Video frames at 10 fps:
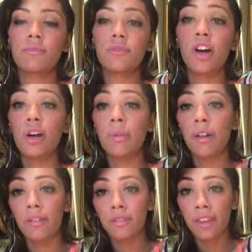talk
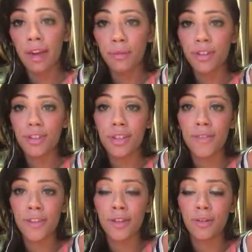about language,
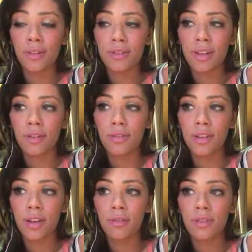even though it sounds
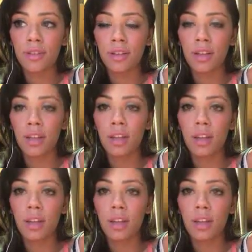kind of silly.